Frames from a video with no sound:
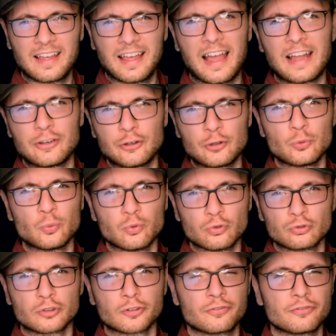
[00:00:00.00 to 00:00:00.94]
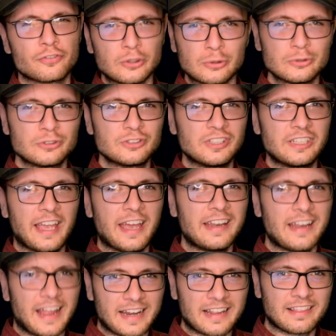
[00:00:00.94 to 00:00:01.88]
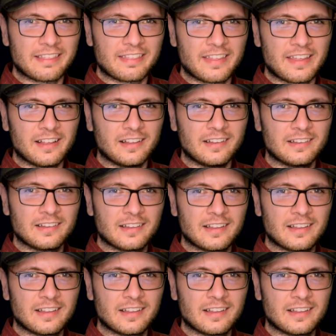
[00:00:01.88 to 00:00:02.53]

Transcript: and you refuse to get anything